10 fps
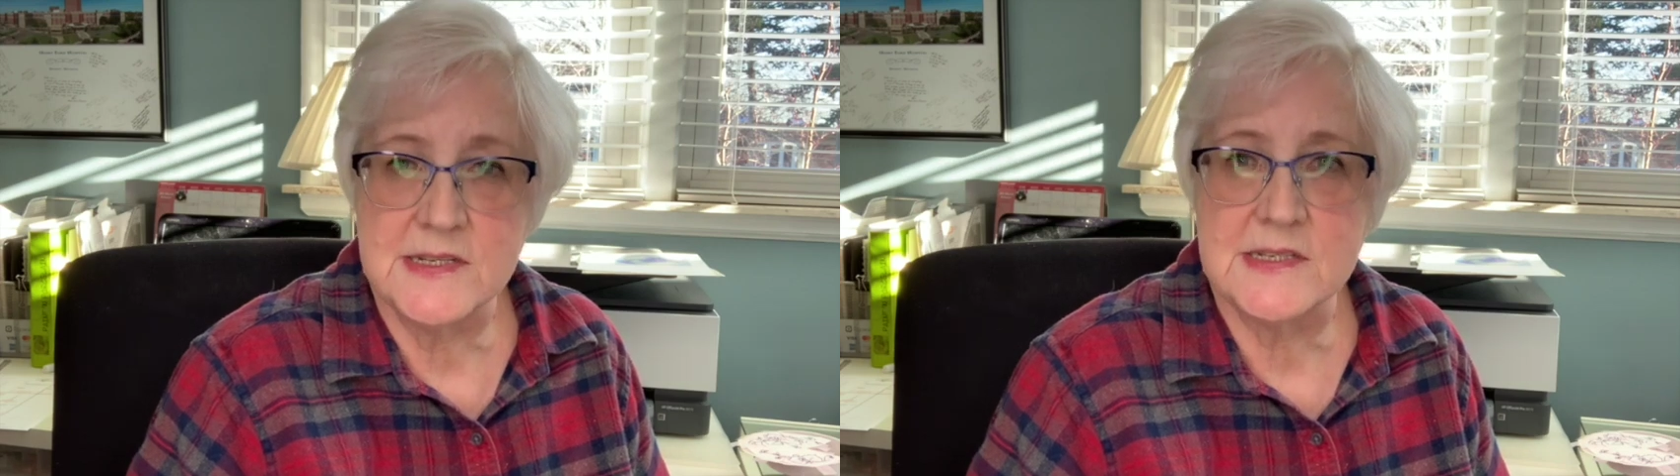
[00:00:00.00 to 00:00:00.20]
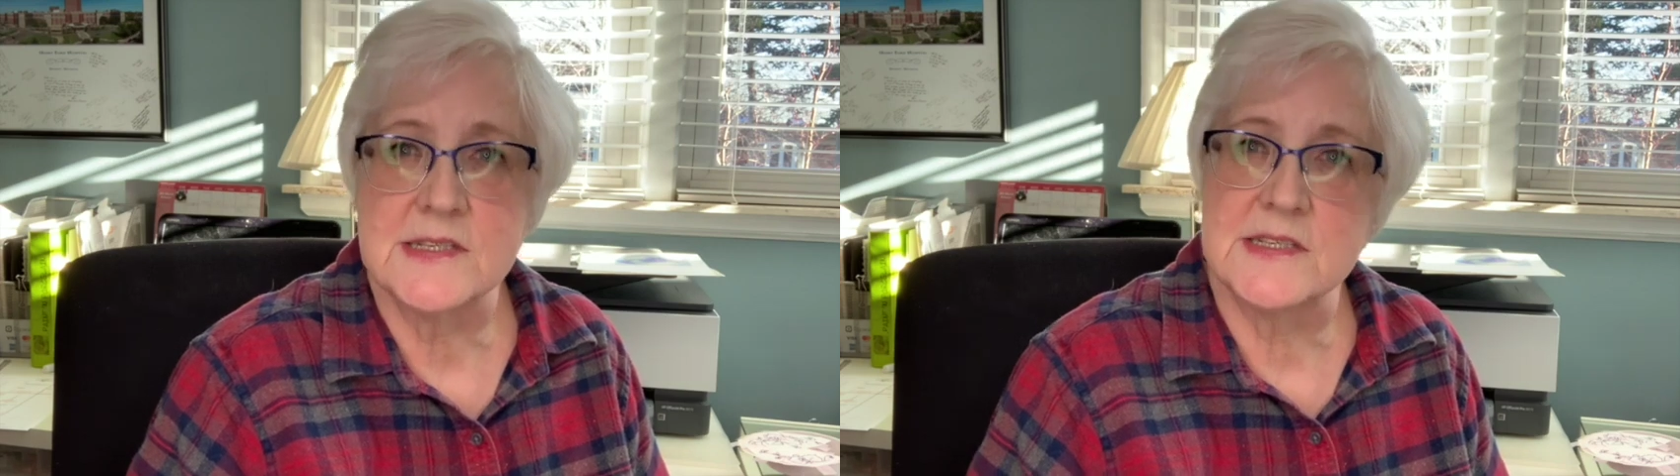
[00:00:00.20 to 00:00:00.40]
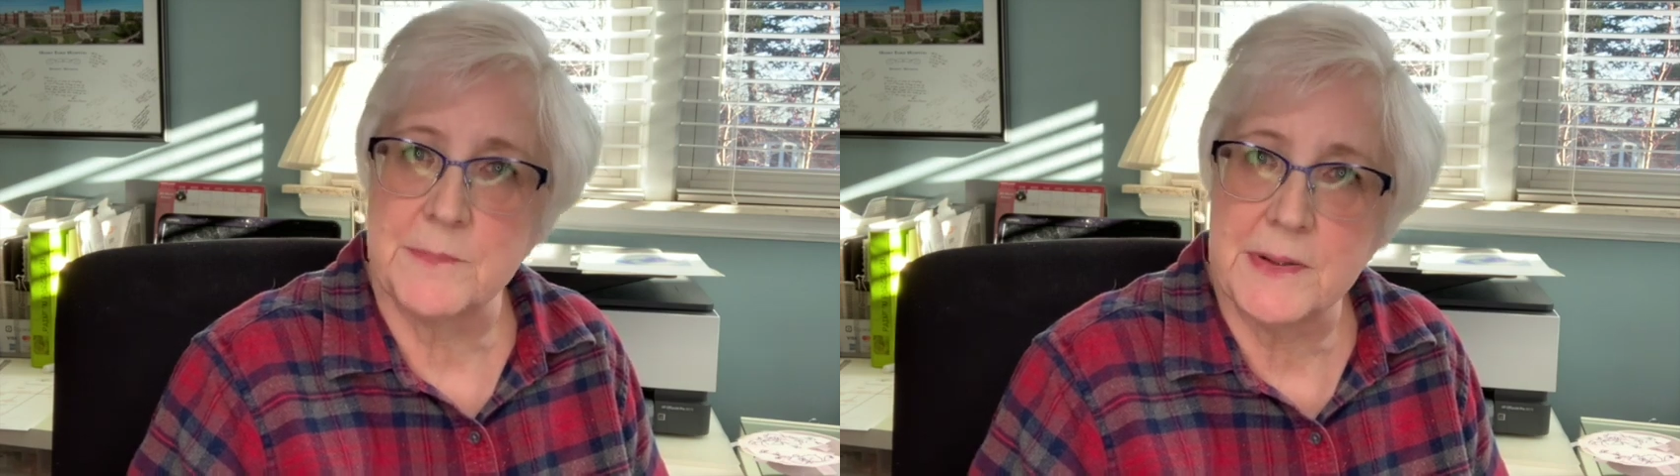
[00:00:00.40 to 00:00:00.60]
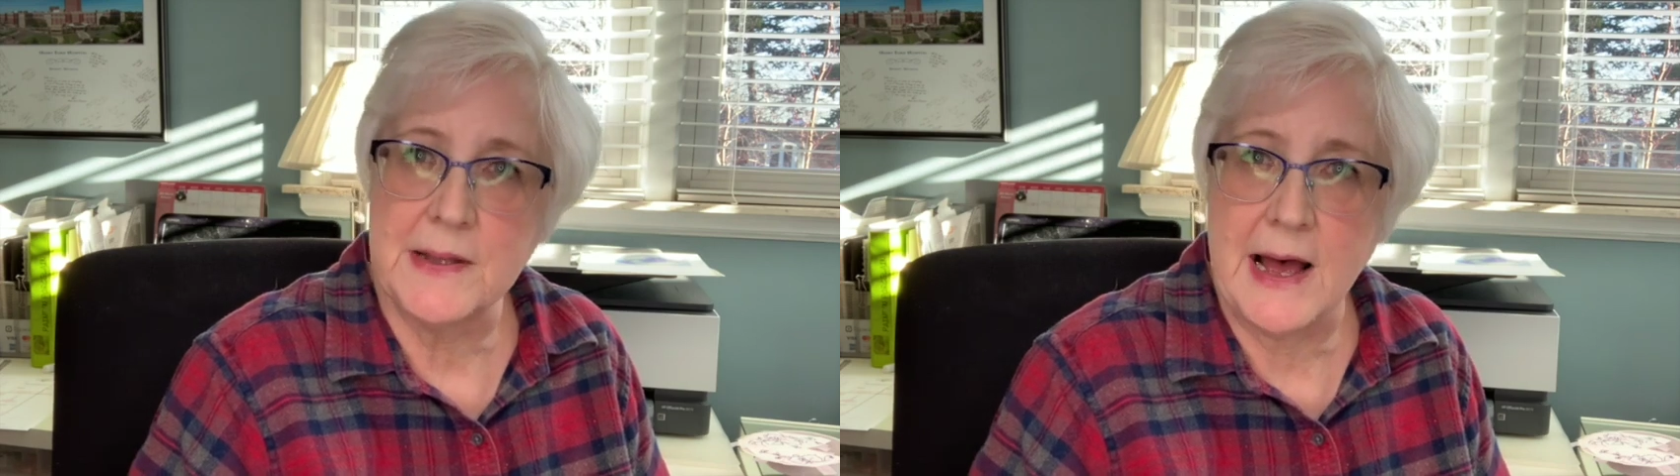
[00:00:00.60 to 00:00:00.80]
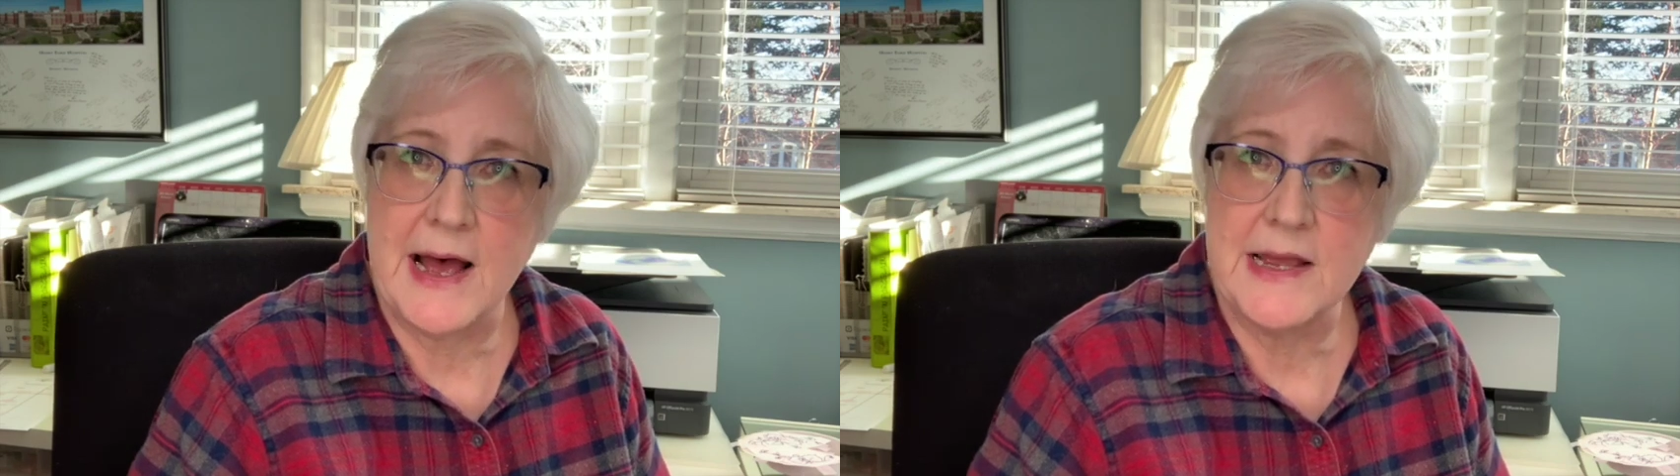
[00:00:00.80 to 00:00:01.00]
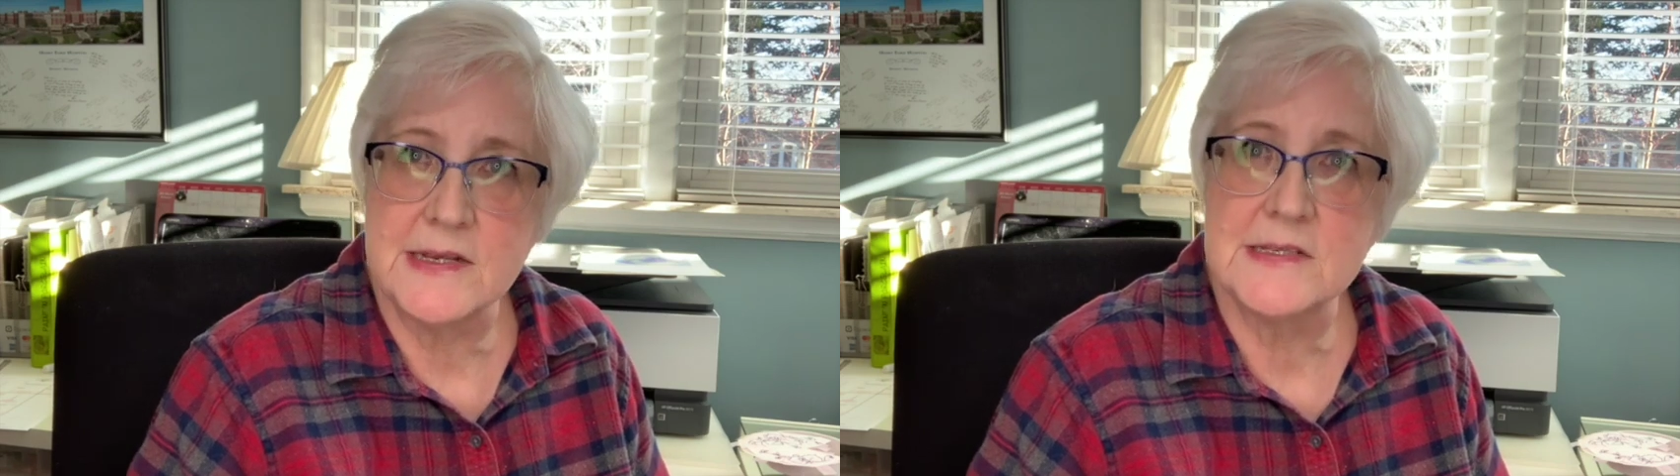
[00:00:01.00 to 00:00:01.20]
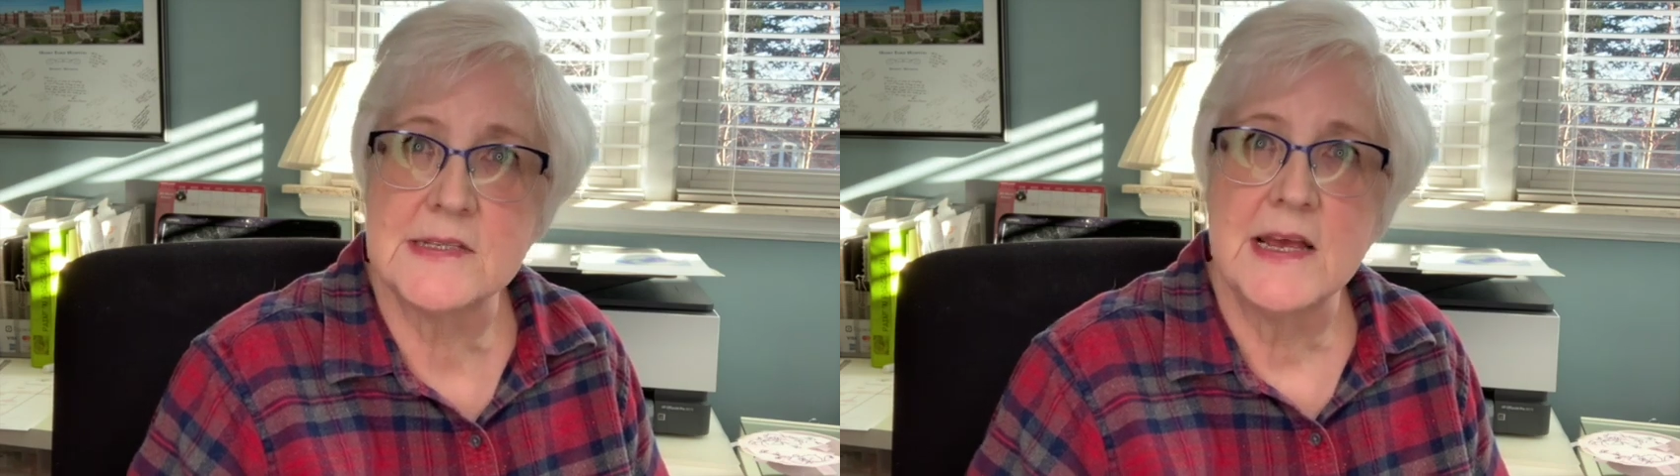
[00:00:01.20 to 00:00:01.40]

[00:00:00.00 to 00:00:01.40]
supplies,